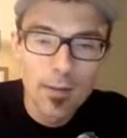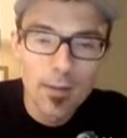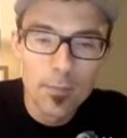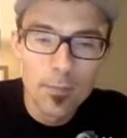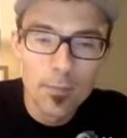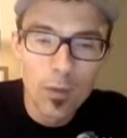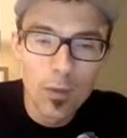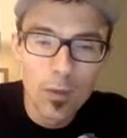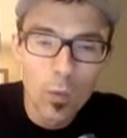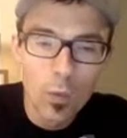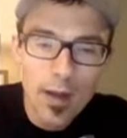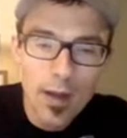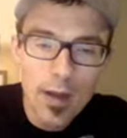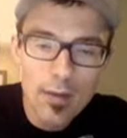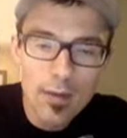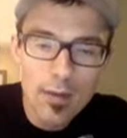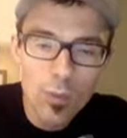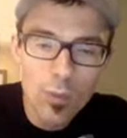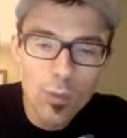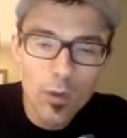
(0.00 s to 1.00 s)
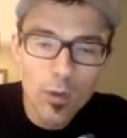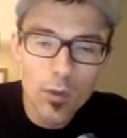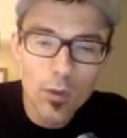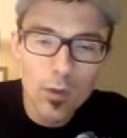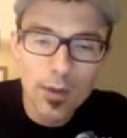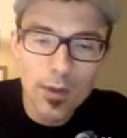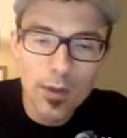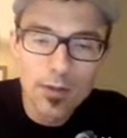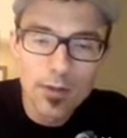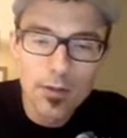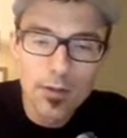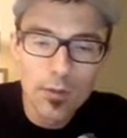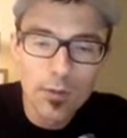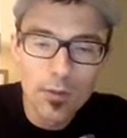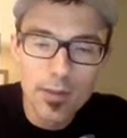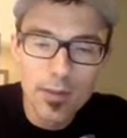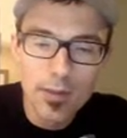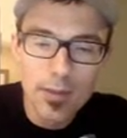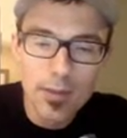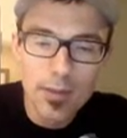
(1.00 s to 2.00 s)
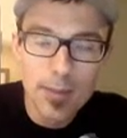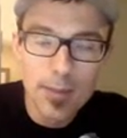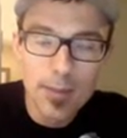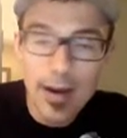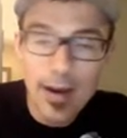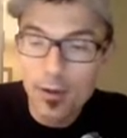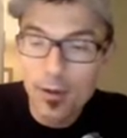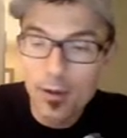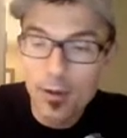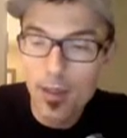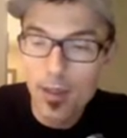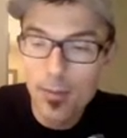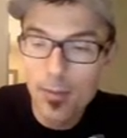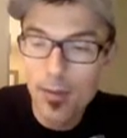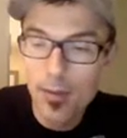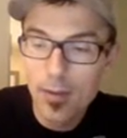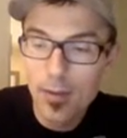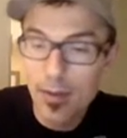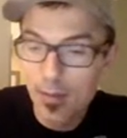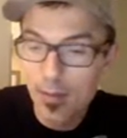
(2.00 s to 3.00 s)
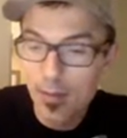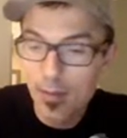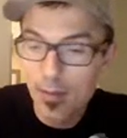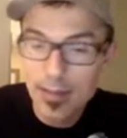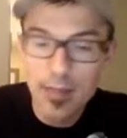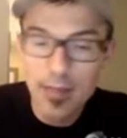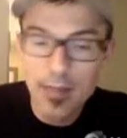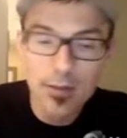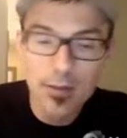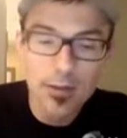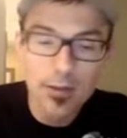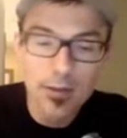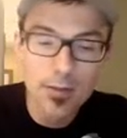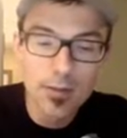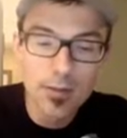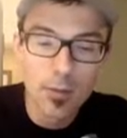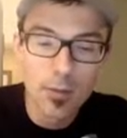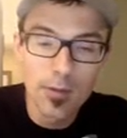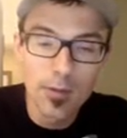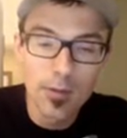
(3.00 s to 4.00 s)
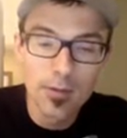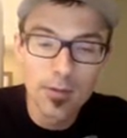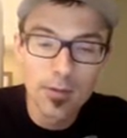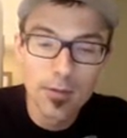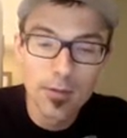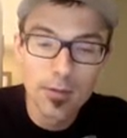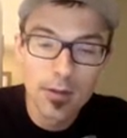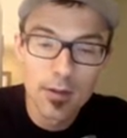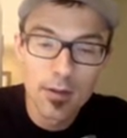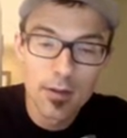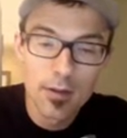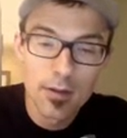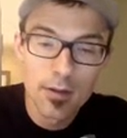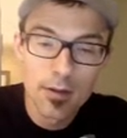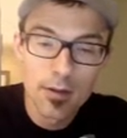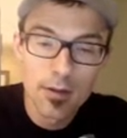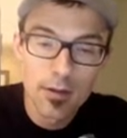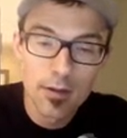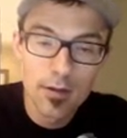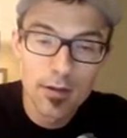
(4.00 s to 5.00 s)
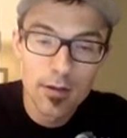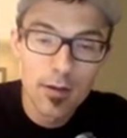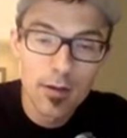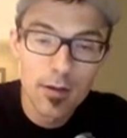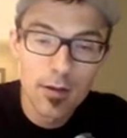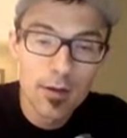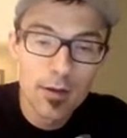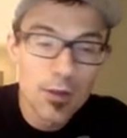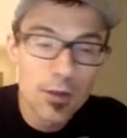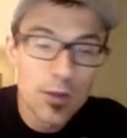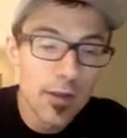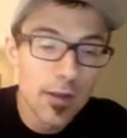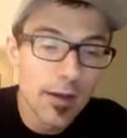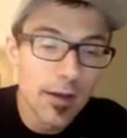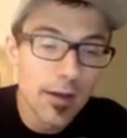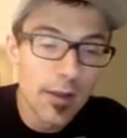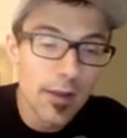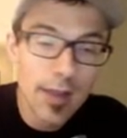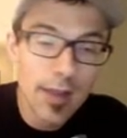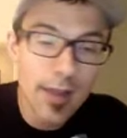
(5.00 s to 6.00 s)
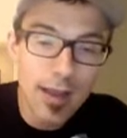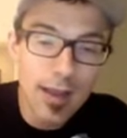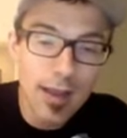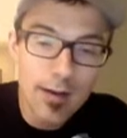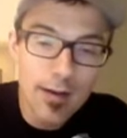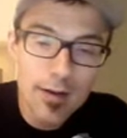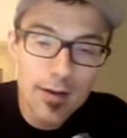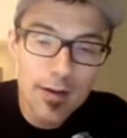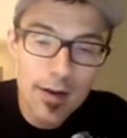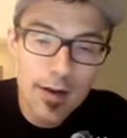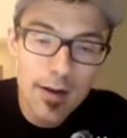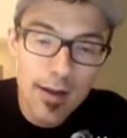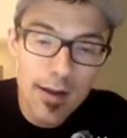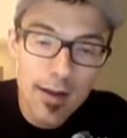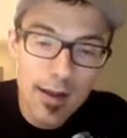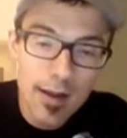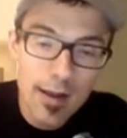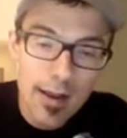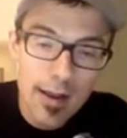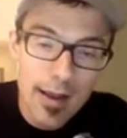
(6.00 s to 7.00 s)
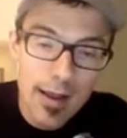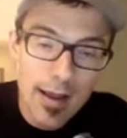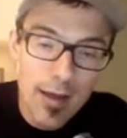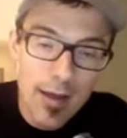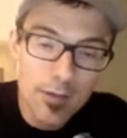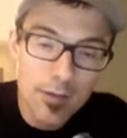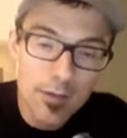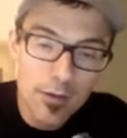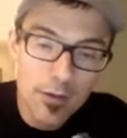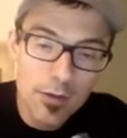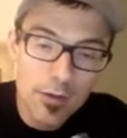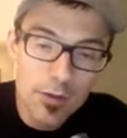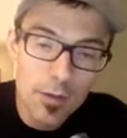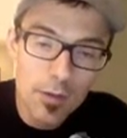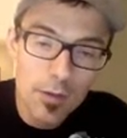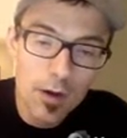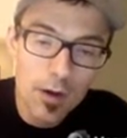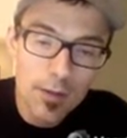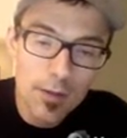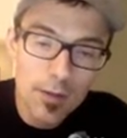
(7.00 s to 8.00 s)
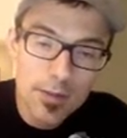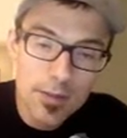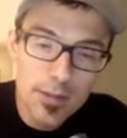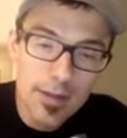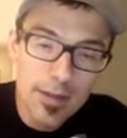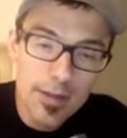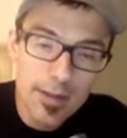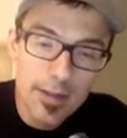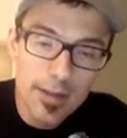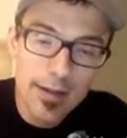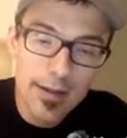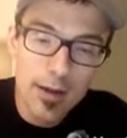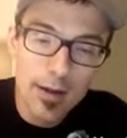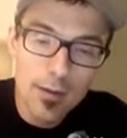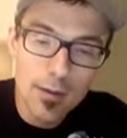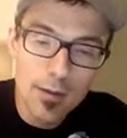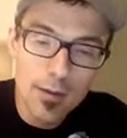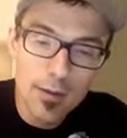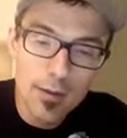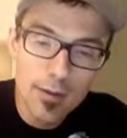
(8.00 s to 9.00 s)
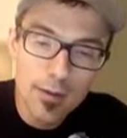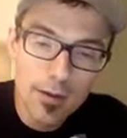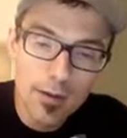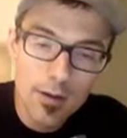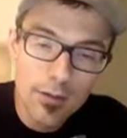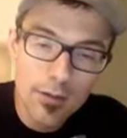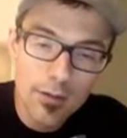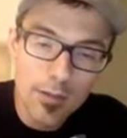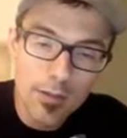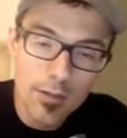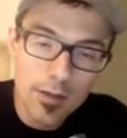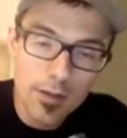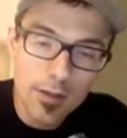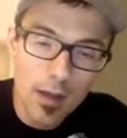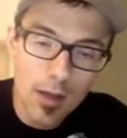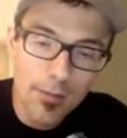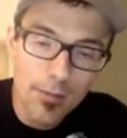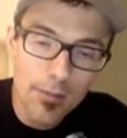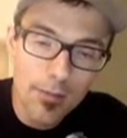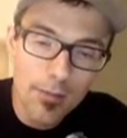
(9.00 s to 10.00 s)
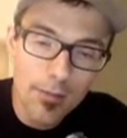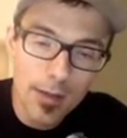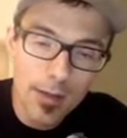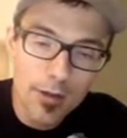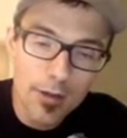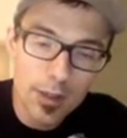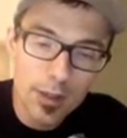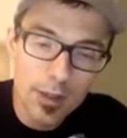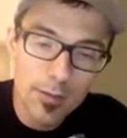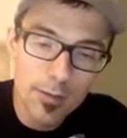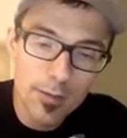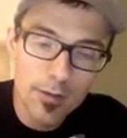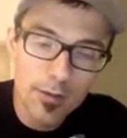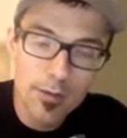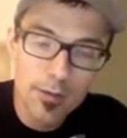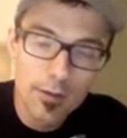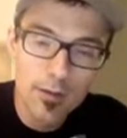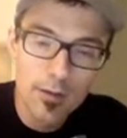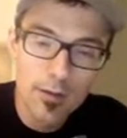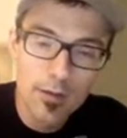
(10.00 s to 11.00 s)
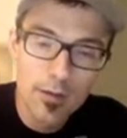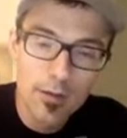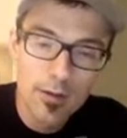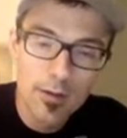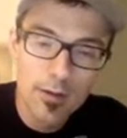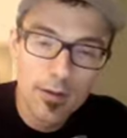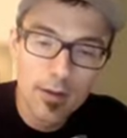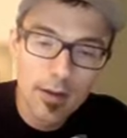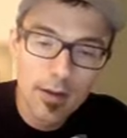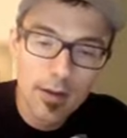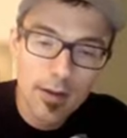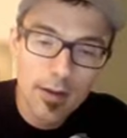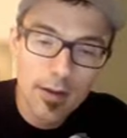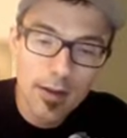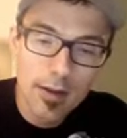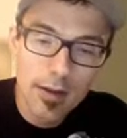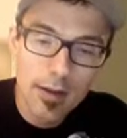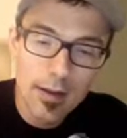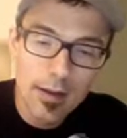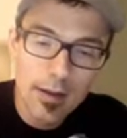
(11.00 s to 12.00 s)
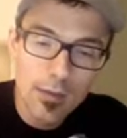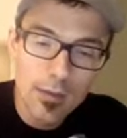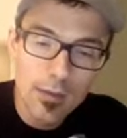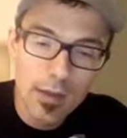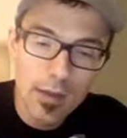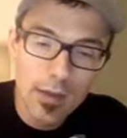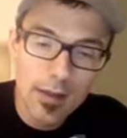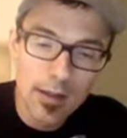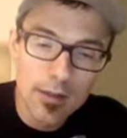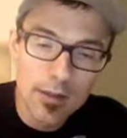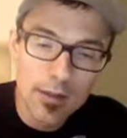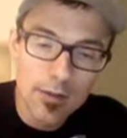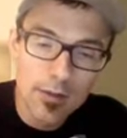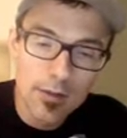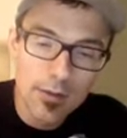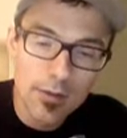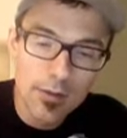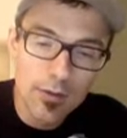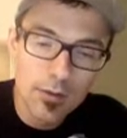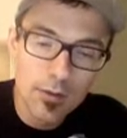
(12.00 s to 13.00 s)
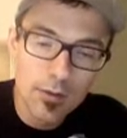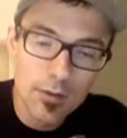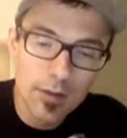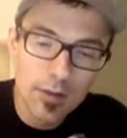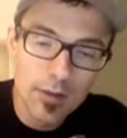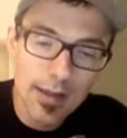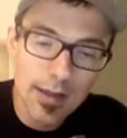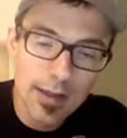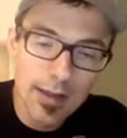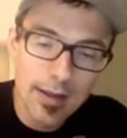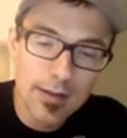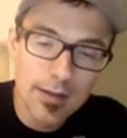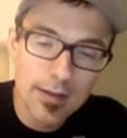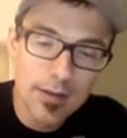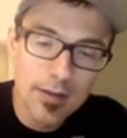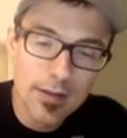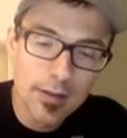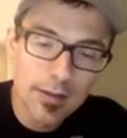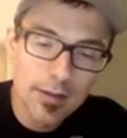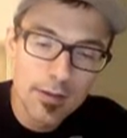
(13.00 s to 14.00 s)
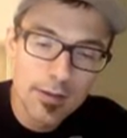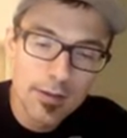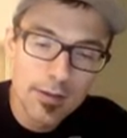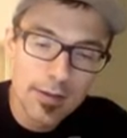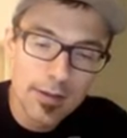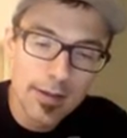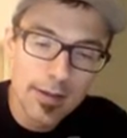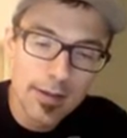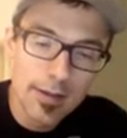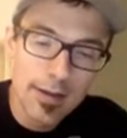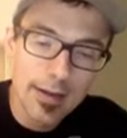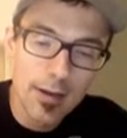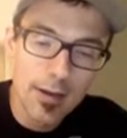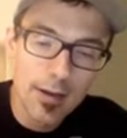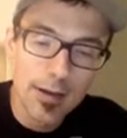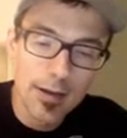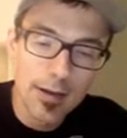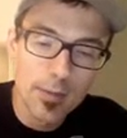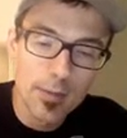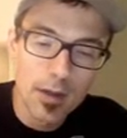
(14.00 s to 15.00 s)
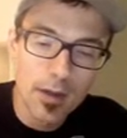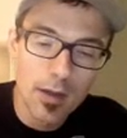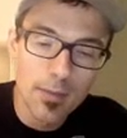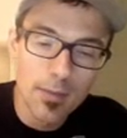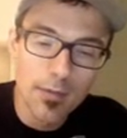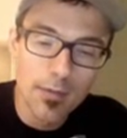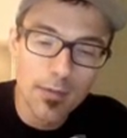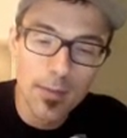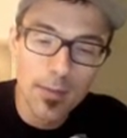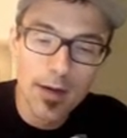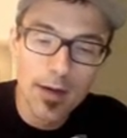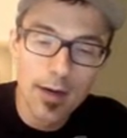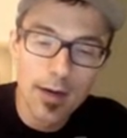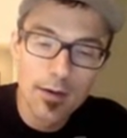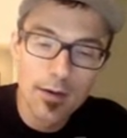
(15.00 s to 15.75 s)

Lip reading: But what we're going to do with this pear shape, it'll make sense in just a moment. You can then have your two arms sticking out from the top of the pear shape, as well as your two legs sticking out at the bottom of the pear.